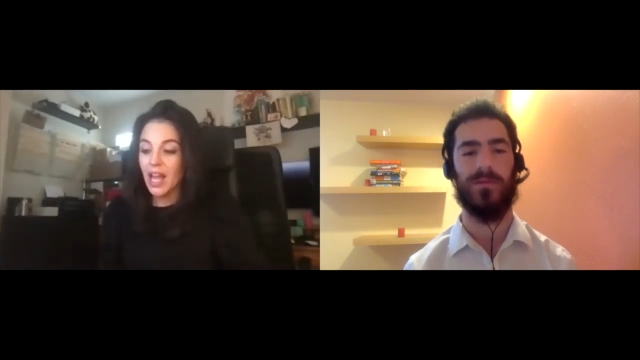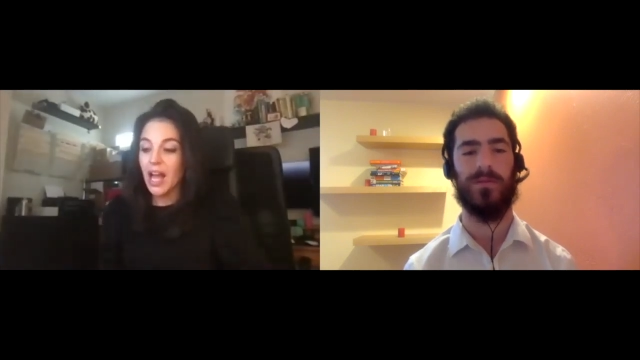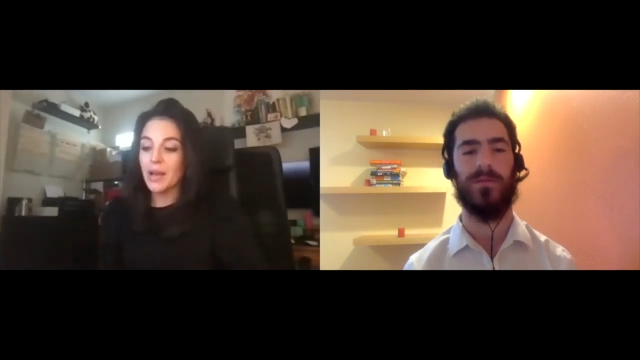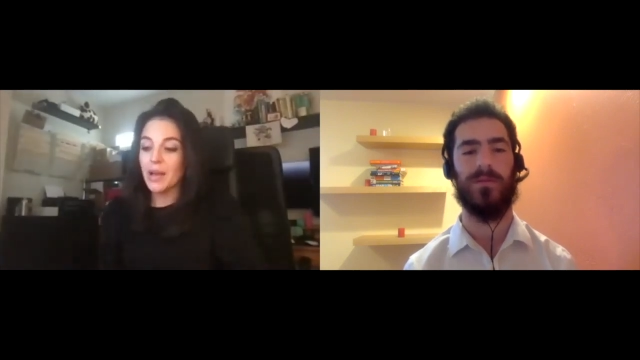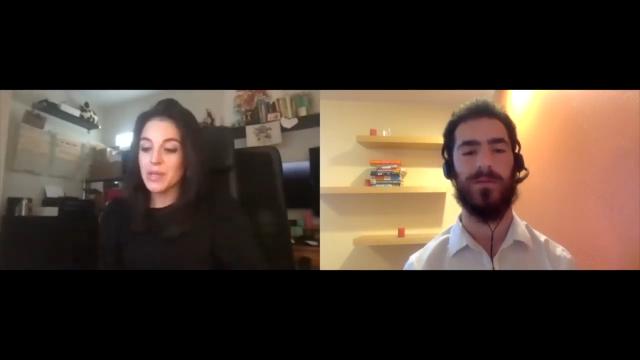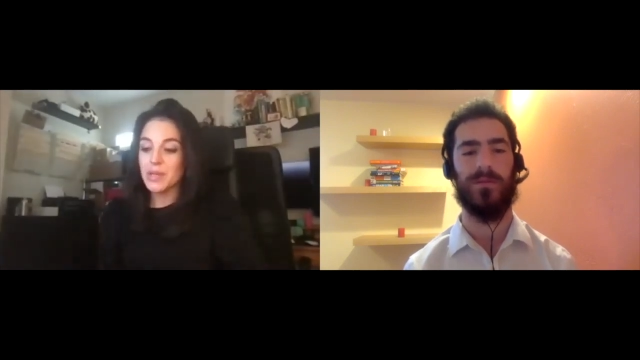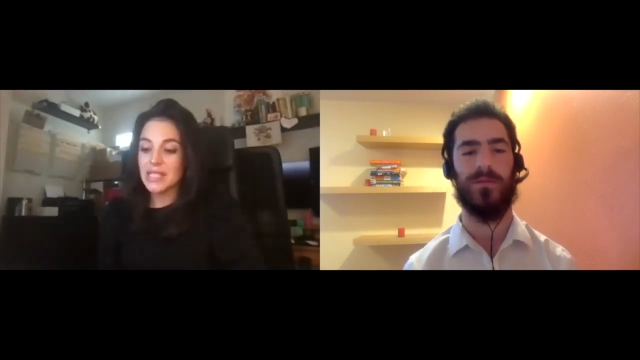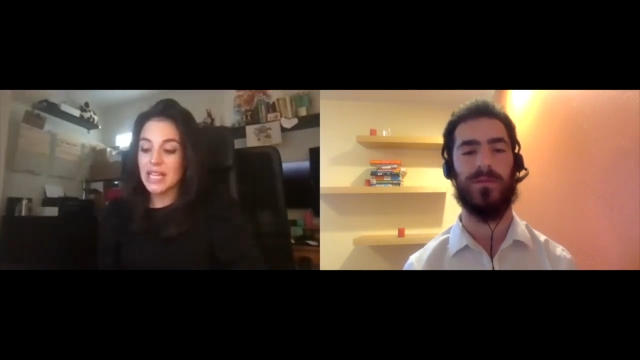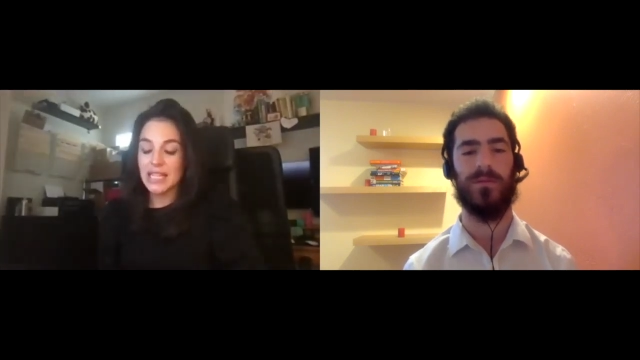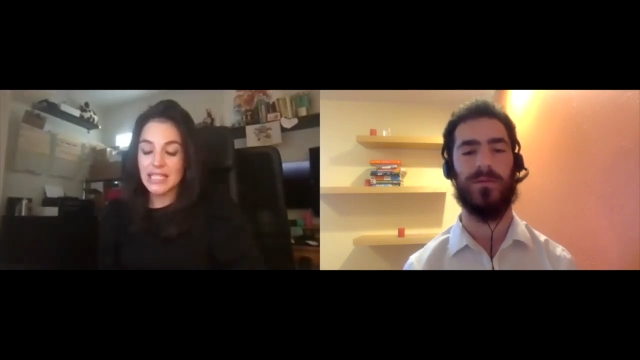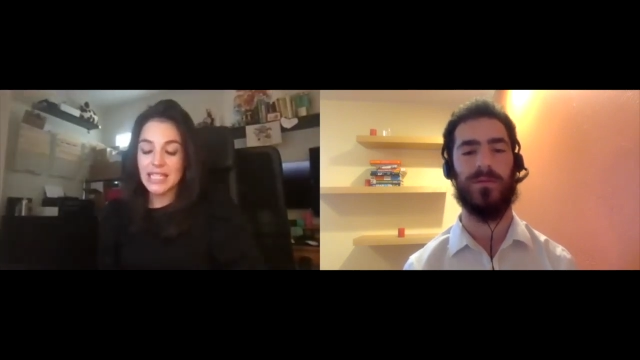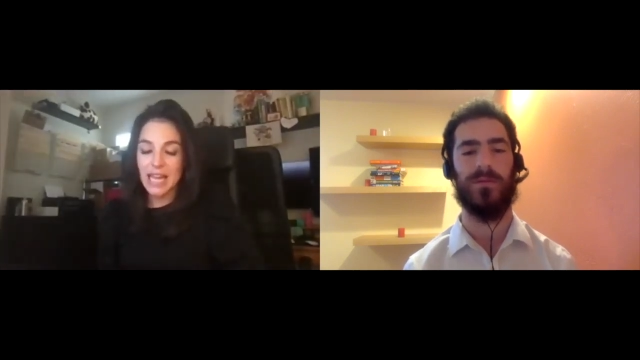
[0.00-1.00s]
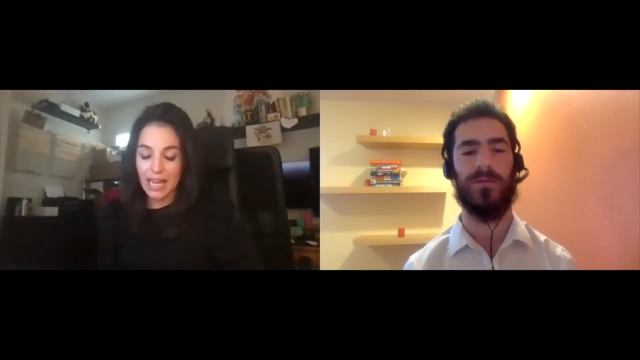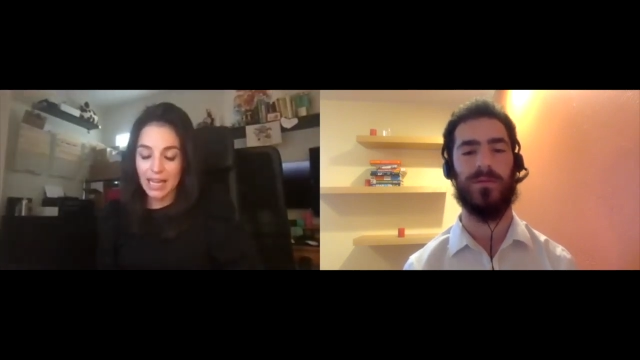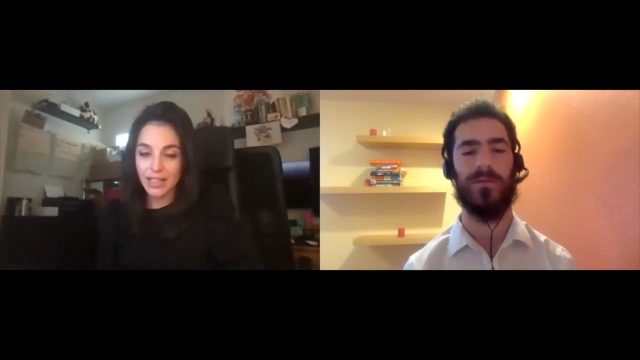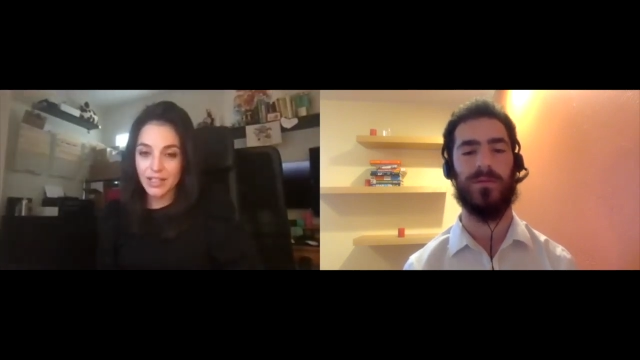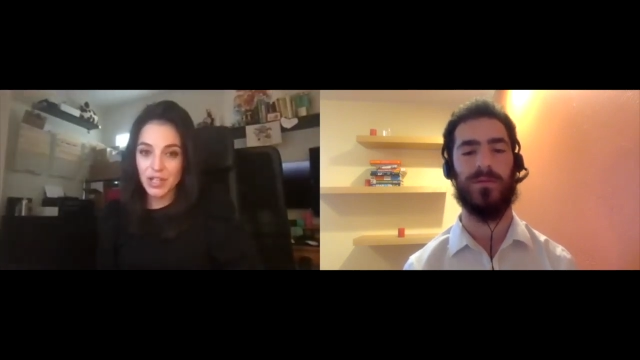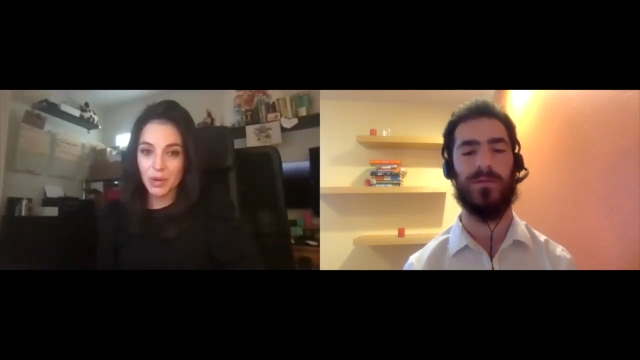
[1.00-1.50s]
Speaker 1: I was in tech.
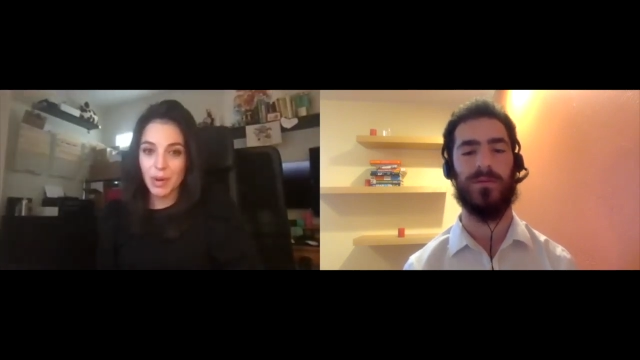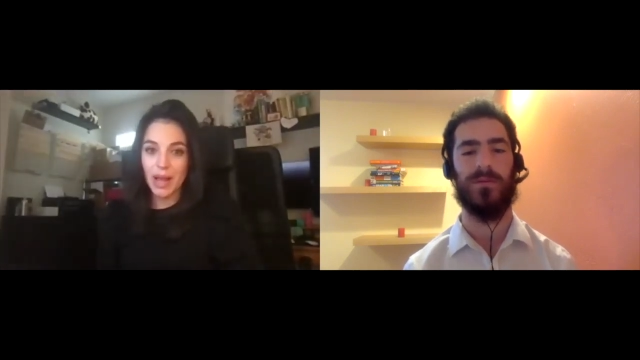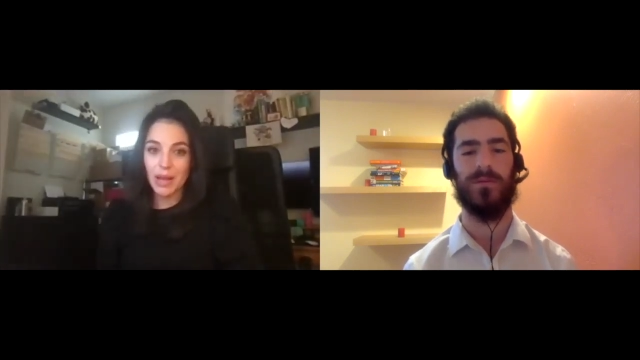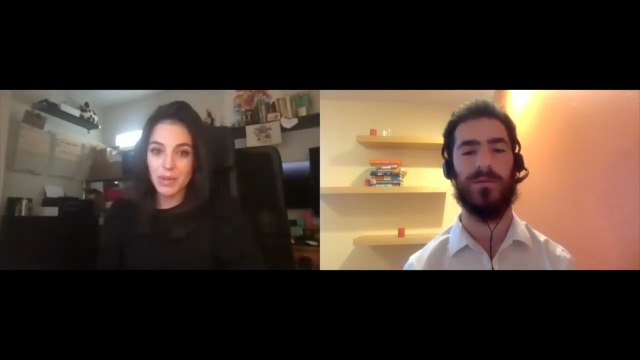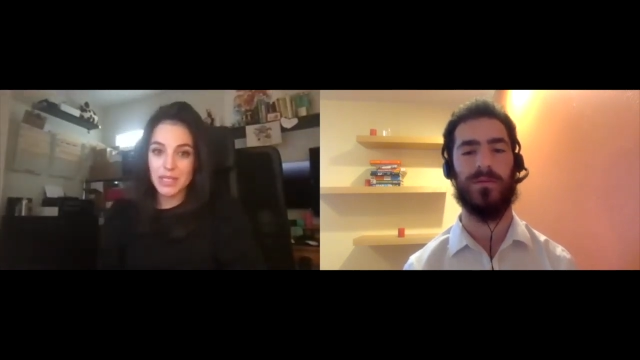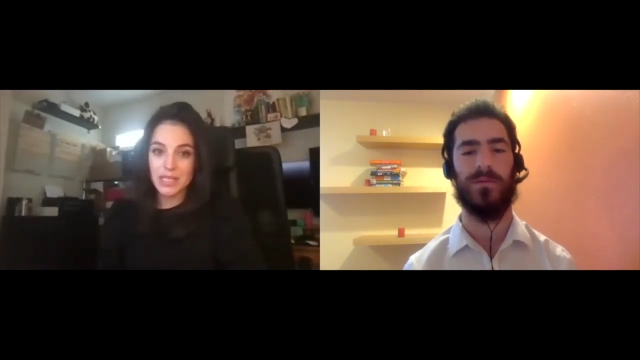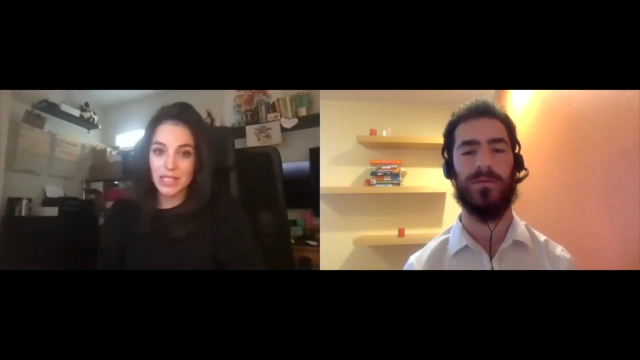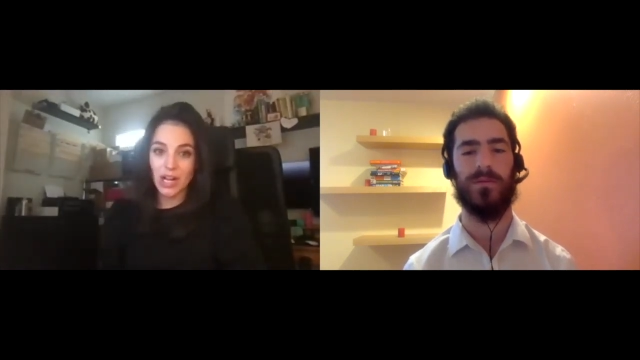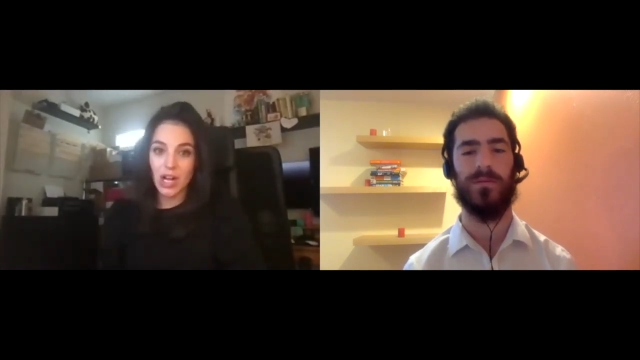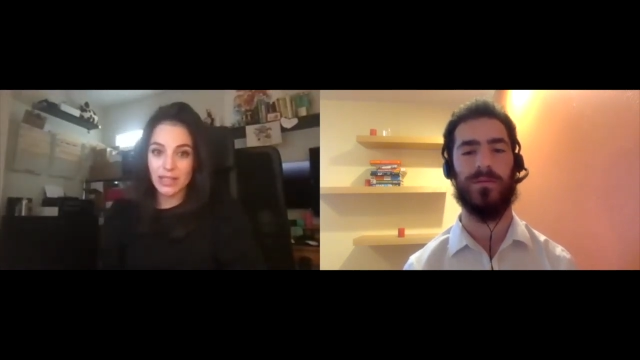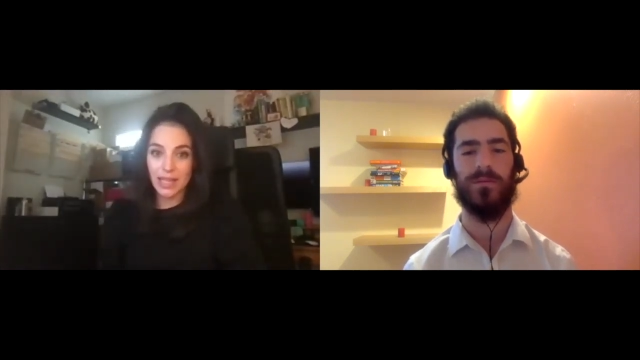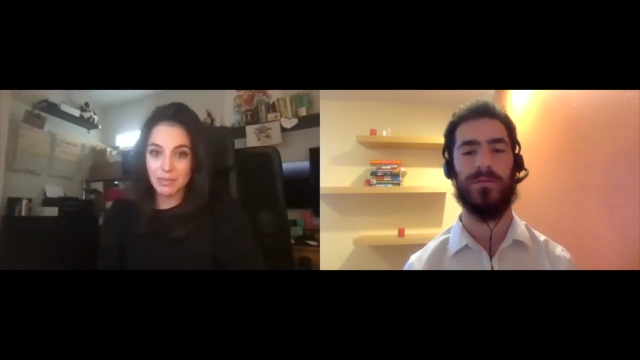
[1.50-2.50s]
So I was an online